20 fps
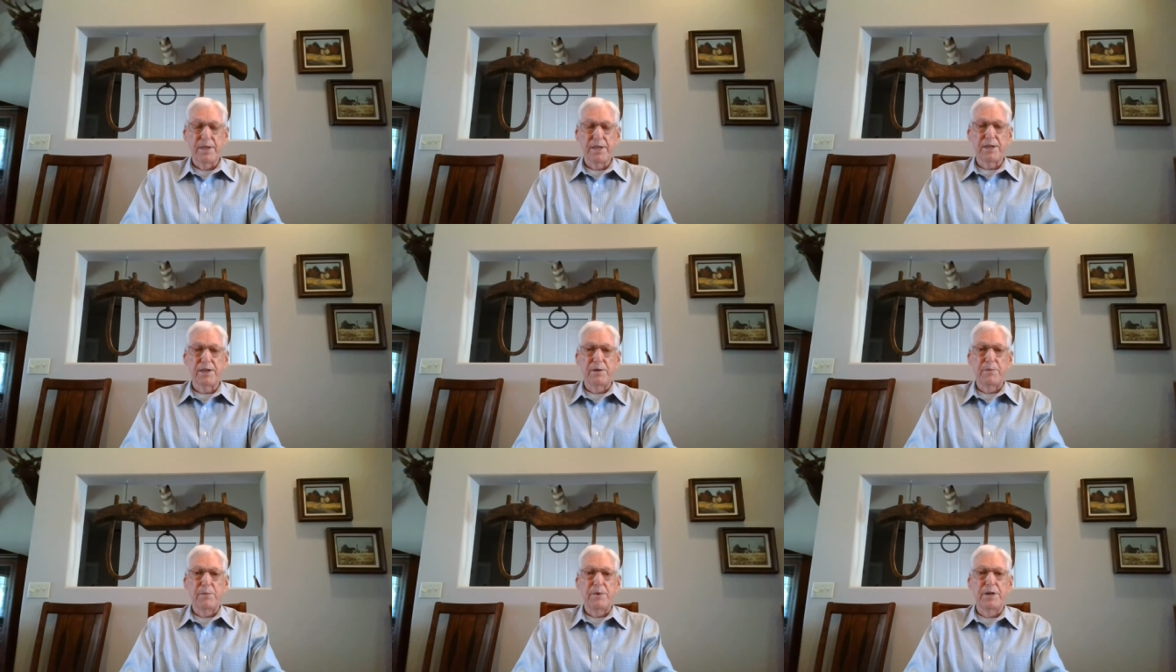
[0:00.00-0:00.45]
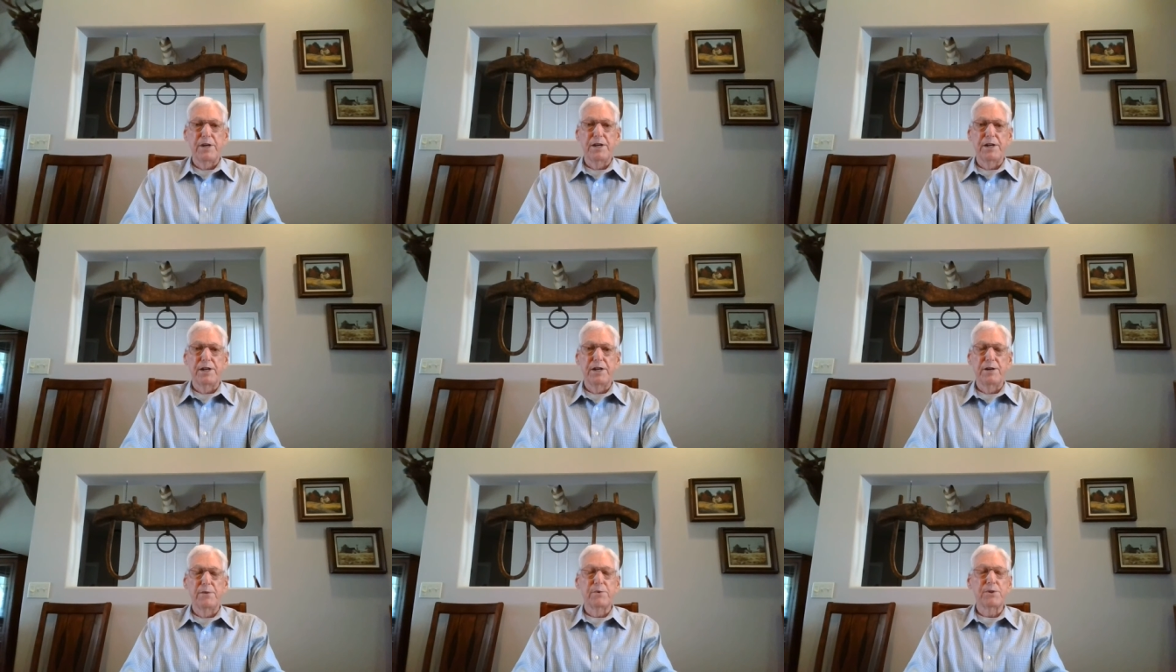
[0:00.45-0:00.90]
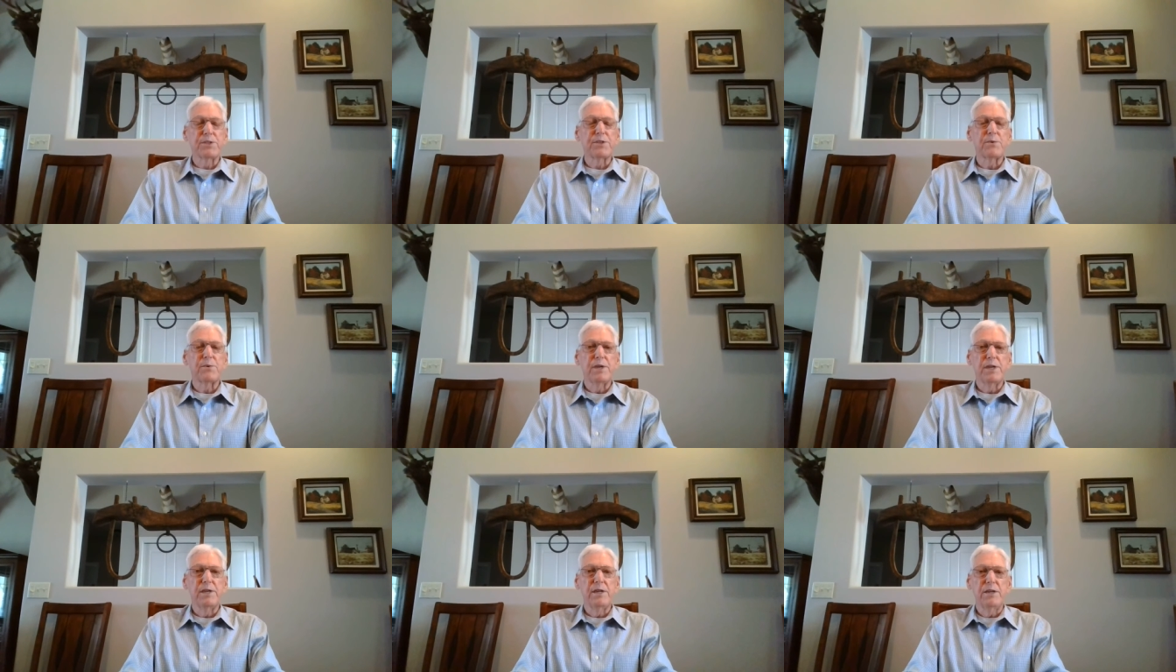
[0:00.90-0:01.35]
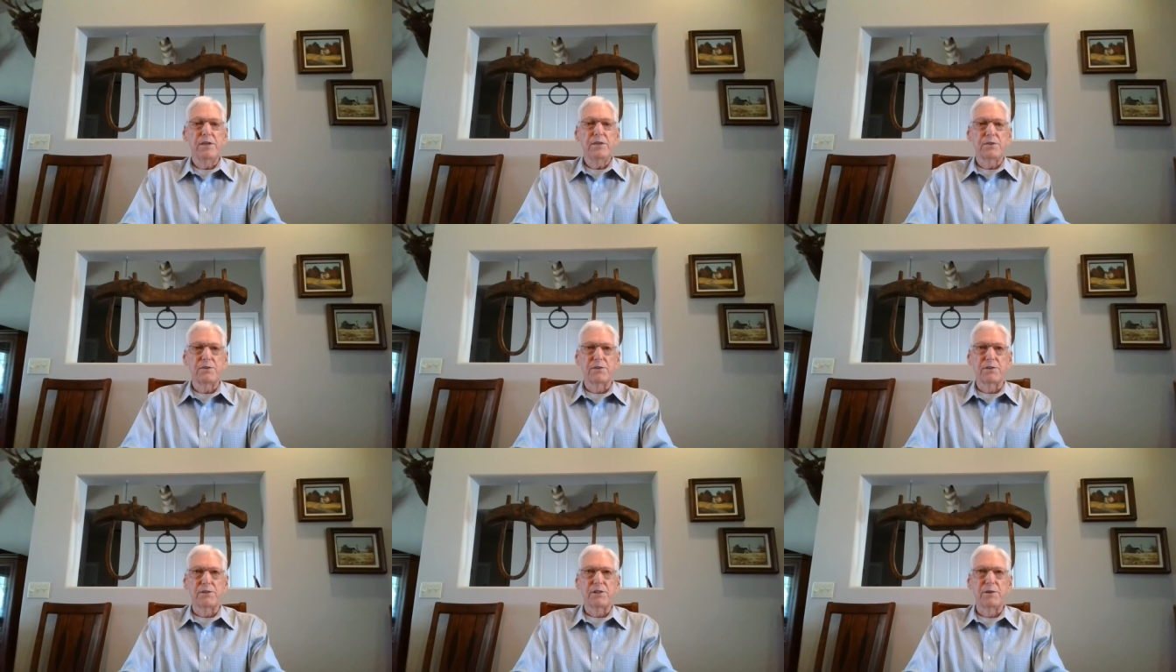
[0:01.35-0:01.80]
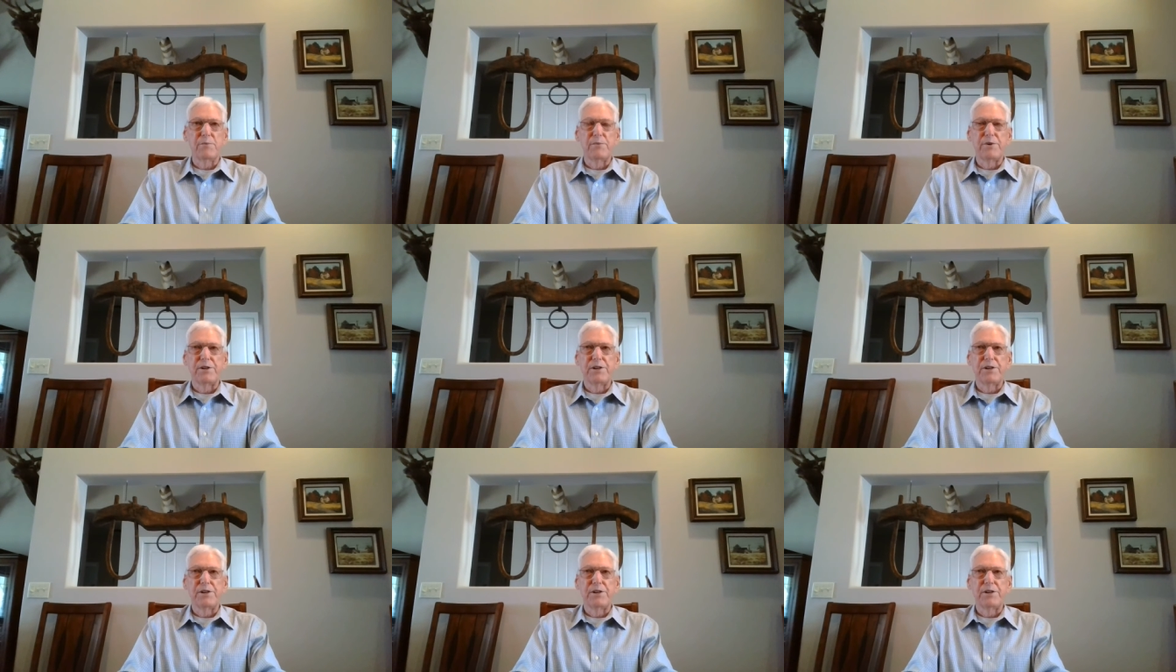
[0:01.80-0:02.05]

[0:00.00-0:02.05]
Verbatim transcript: They come in, there were three easels up